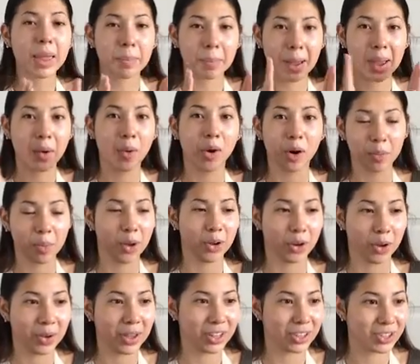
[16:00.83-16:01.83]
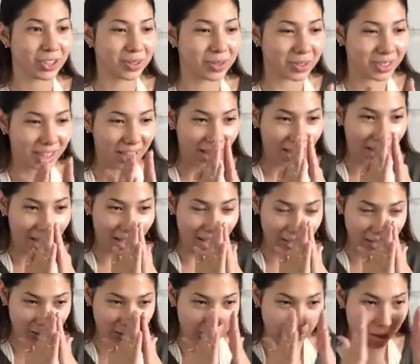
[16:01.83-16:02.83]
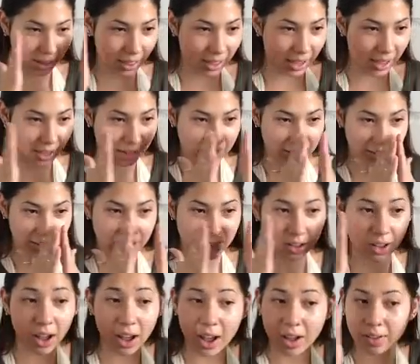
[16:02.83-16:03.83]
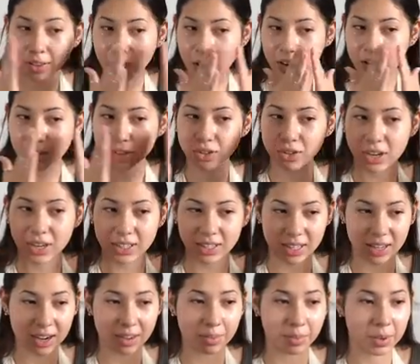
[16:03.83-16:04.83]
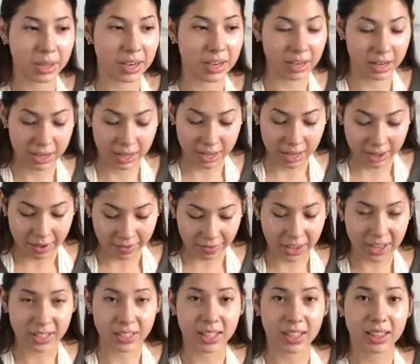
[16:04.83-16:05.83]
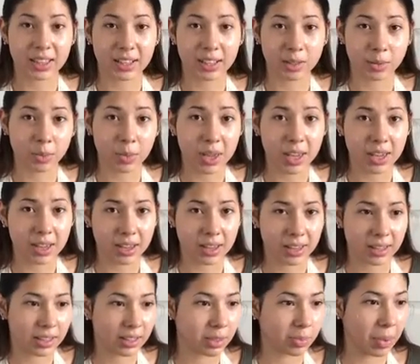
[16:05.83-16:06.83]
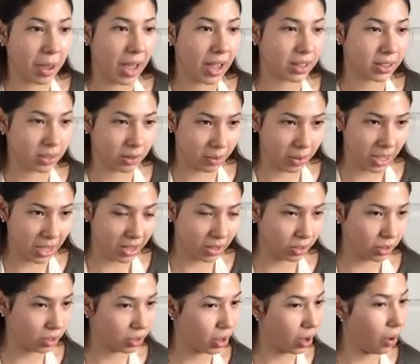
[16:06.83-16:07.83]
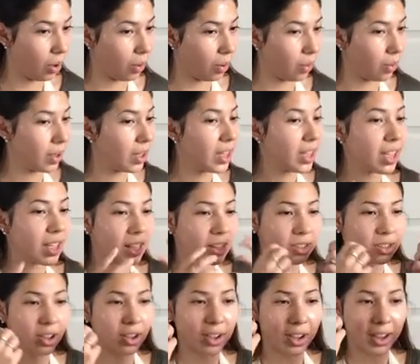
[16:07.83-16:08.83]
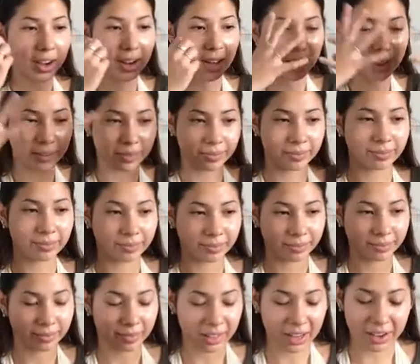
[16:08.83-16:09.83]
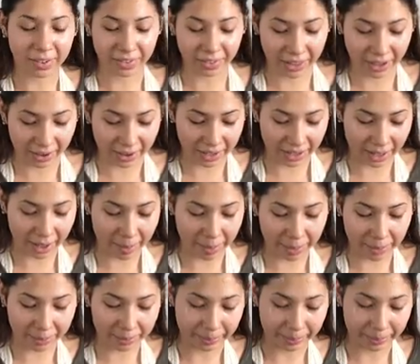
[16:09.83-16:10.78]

my hormonal issues as well as a lot of stress that I've been facing this past week, so it's all kind of flaring up.